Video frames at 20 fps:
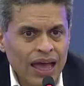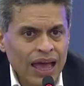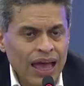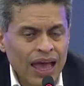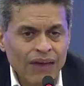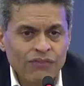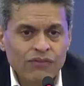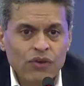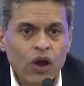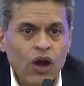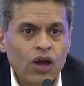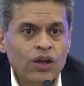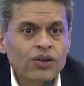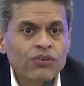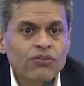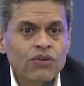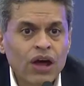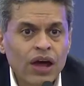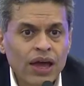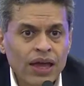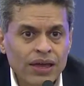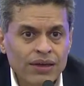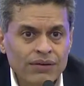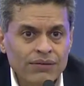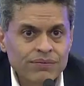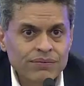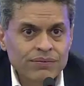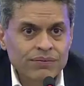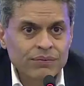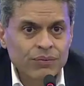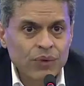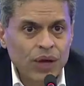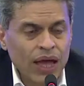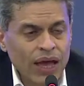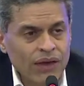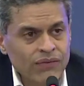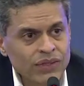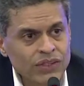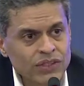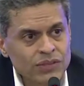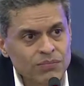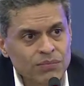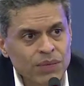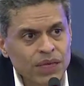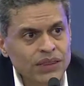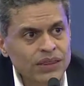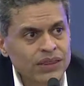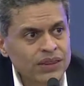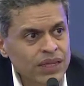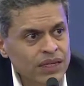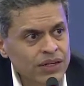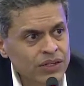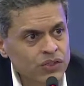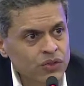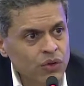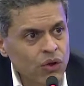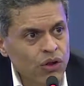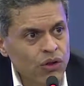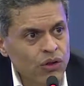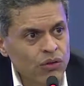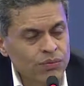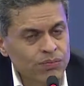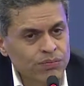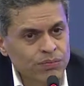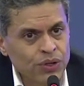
have gone awry we have this myth that it's all,